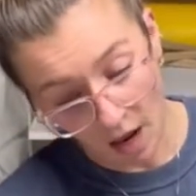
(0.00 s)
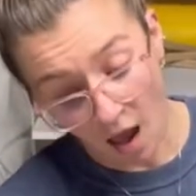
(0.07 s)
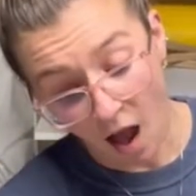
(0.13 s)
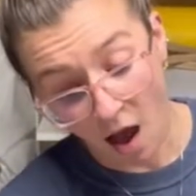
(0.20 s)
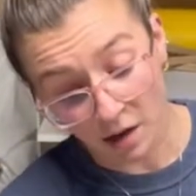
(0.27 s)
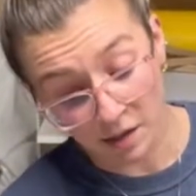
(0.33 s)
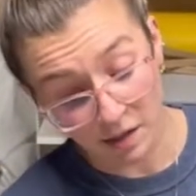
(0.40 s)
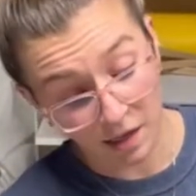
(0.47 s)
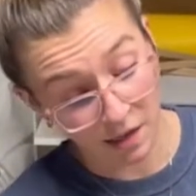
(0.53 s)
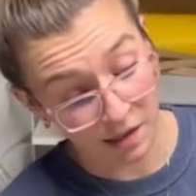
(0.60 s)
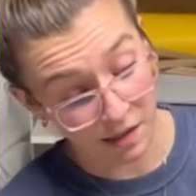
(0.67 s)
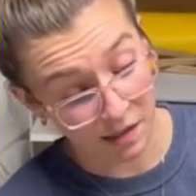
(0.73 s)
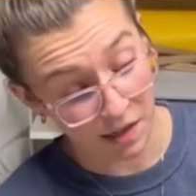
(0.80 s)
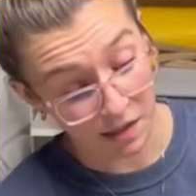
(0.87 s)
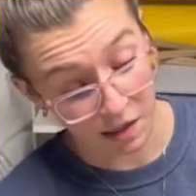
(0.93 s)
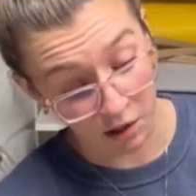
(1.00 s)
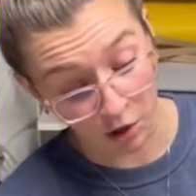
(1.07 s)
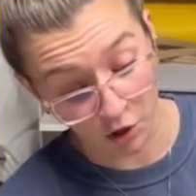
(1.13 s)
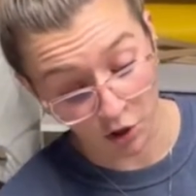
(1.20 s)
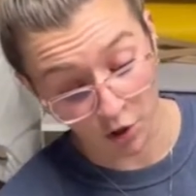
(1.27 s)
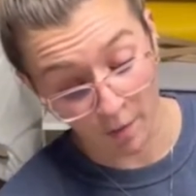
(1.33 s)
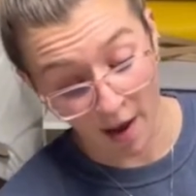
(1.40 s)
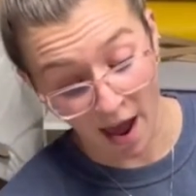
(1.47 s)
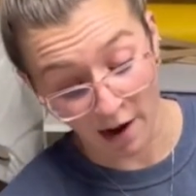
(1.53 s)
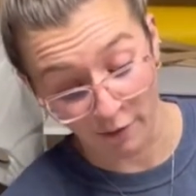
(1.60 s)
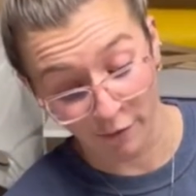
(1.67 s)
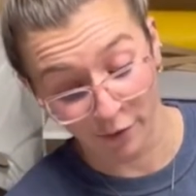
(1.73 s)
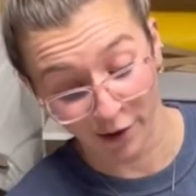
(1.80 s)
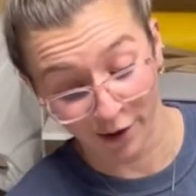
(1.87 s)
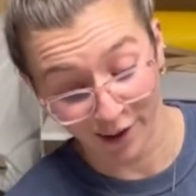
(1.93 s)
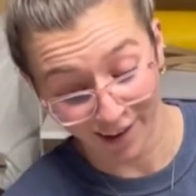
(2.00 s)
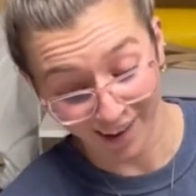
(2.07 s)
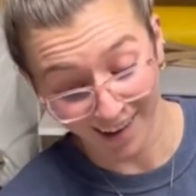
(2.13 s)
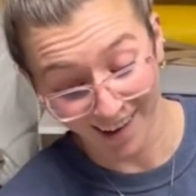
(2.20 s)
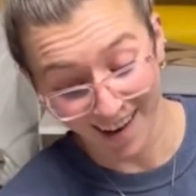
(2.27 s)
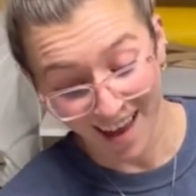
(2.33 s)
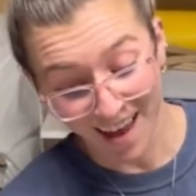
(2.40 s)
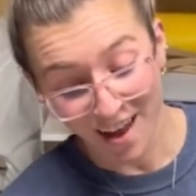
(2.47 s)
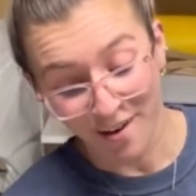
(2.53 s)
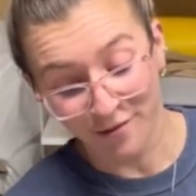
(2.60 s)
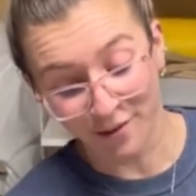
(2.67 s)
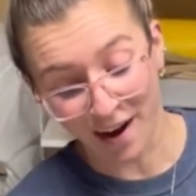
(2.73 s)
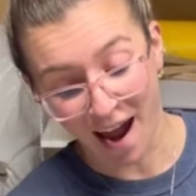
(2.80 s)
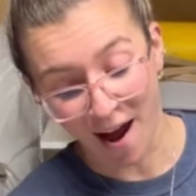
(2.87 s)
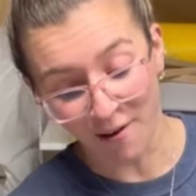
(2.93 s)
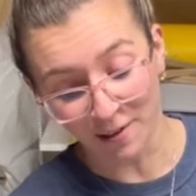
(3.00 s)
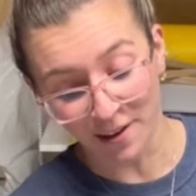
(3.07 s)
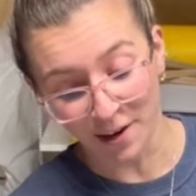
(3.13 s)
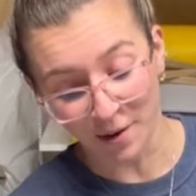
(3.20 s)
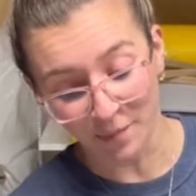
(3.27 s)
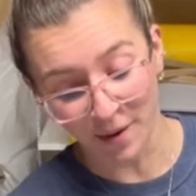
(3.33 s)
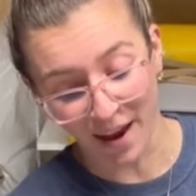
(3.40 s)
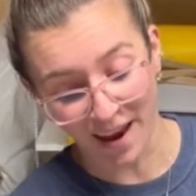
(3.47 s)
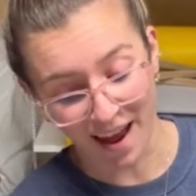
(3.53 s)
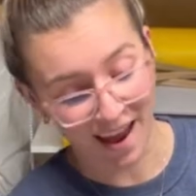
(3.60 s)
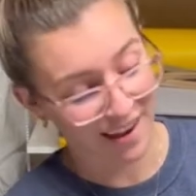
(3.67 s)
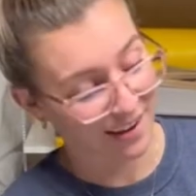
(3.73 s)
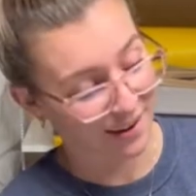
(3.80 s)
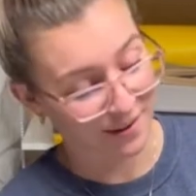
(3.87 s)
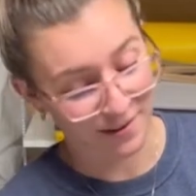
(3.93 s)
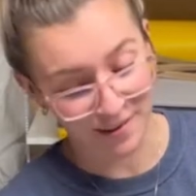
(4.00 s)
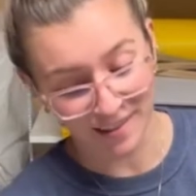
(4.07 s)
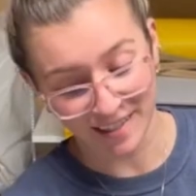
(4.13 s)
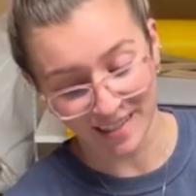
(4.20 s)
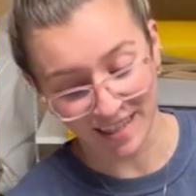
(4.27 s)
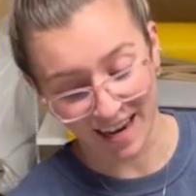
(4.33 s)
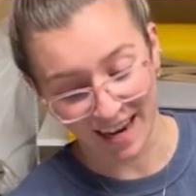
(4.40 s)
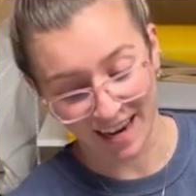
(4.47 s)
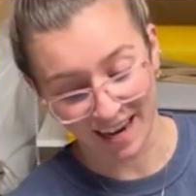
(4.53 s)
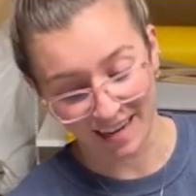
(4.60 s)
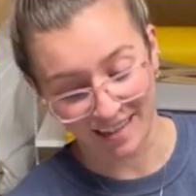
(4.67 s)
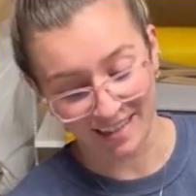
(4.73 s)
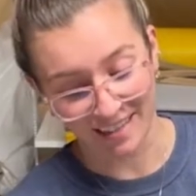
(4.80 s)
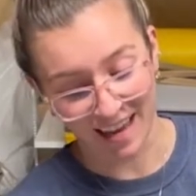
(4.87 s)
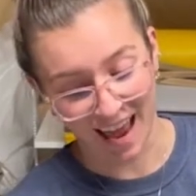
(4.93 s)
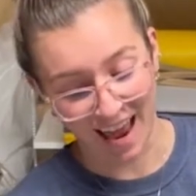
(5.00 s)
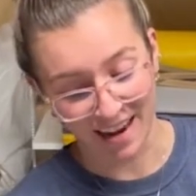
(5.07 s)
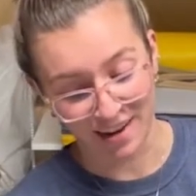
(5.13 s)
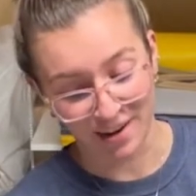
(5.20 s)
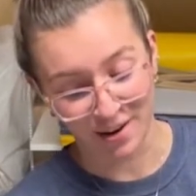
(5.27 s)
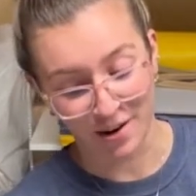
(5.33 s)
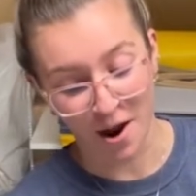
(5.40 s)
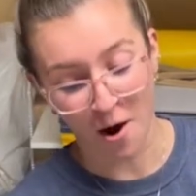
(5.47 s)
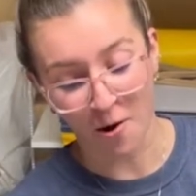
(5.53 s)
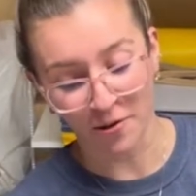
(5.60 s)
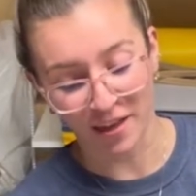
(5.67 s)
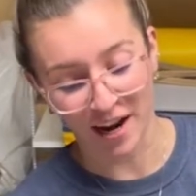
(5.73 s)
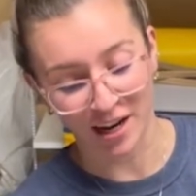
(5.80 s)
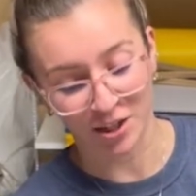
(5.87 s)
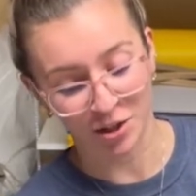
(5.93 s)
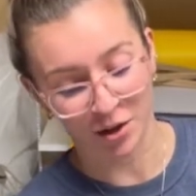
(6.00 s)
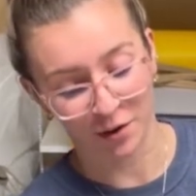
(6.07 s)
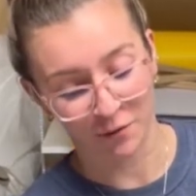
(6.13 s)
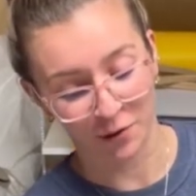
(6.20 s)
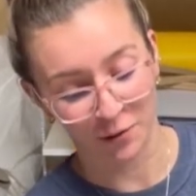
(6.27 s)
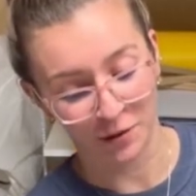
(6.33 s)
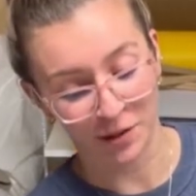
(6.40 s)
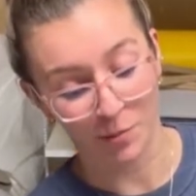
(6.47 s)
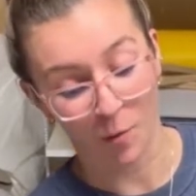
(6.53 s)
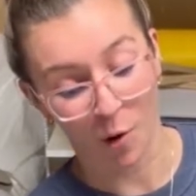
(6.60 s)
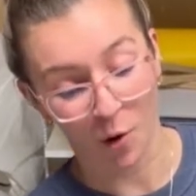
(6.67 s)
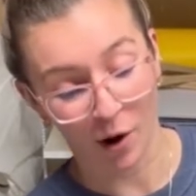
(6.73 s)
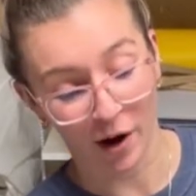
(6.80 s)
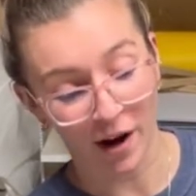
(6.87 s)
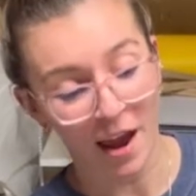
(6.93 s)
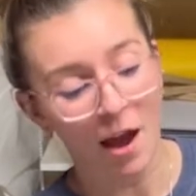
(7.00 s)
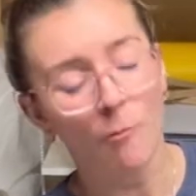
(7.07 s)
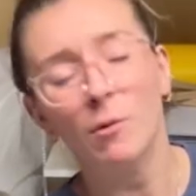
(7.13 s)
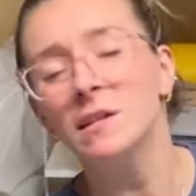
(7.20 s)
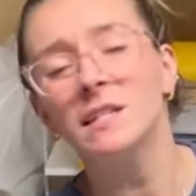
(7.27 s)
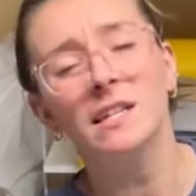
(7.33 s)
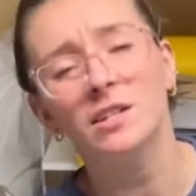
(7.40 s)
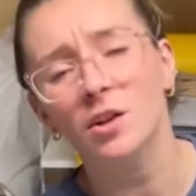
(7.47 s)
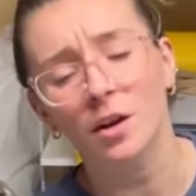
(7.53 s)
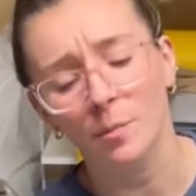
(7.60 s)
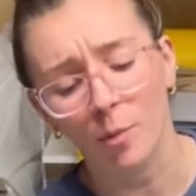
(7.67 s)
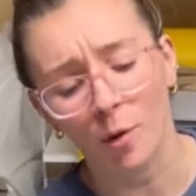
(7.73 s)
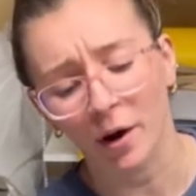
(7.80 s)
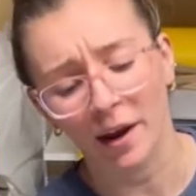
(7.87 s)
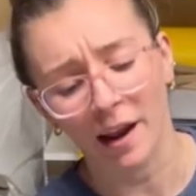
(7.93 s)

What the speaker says: Honestly, this doesn't look too bad for how little paint I use. used, and I know that I should have used more. Once I started pouring it